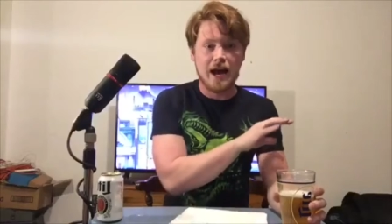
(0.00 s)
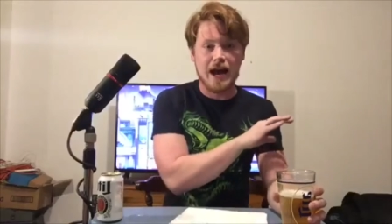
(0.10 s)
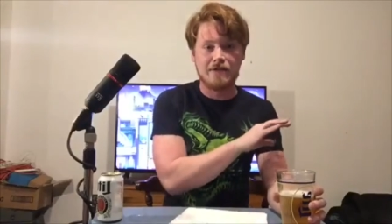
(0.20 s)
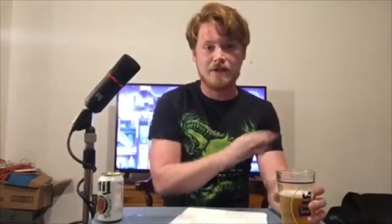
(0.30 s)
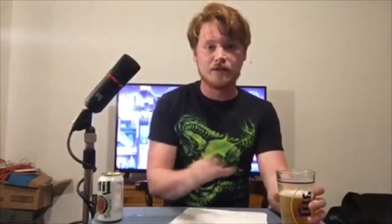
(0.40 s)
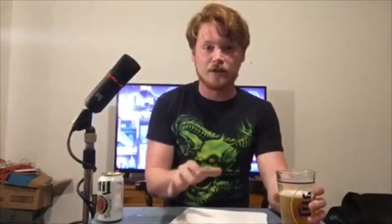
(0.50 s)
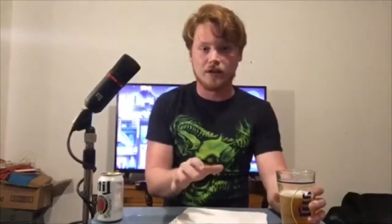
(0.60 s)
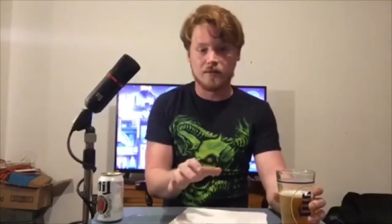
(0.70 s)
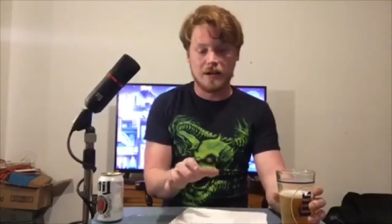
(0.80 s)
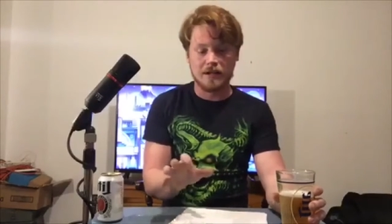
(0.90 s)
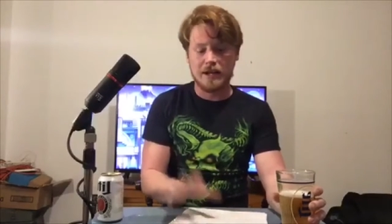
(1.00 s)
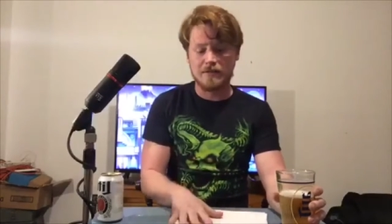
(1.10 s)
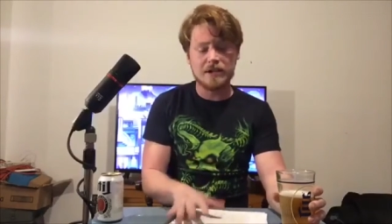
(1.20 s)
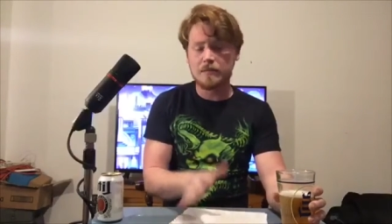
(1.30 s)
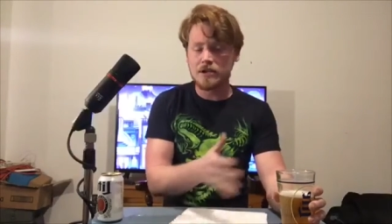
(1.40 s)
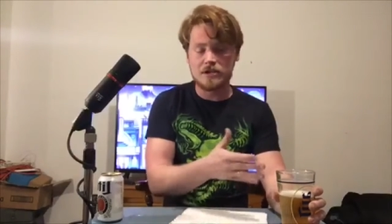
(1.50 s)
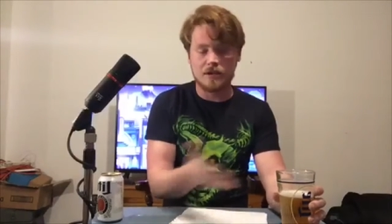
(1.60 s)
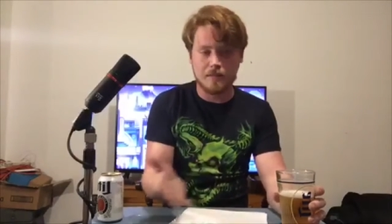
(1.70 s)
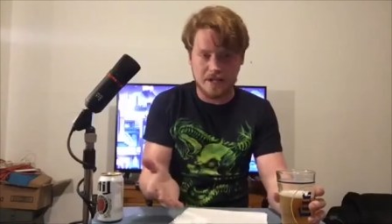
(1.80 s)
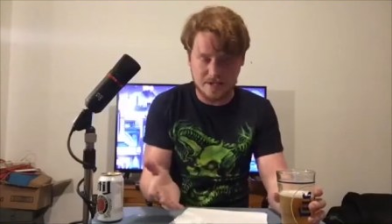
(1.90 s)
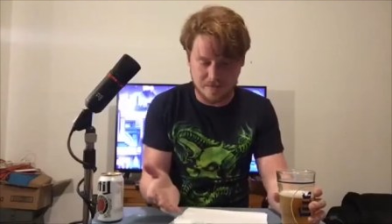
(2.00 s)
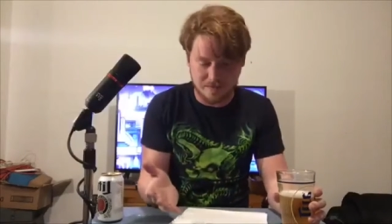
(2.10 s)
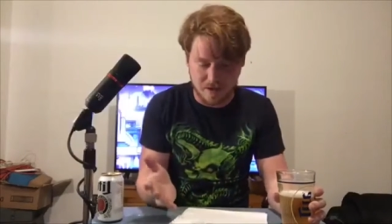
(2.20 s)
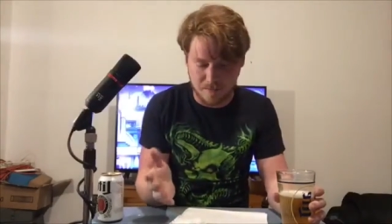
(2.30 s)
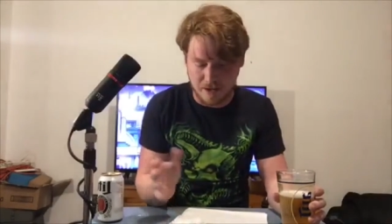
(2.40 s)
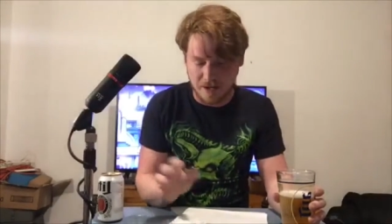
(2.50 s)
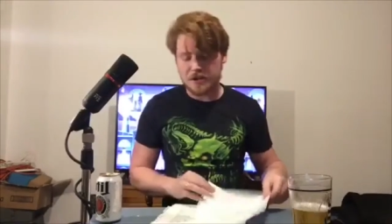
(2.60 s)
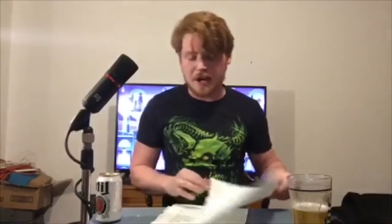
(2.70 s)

I've ever heard in my life. Not to mention an amazing frontman.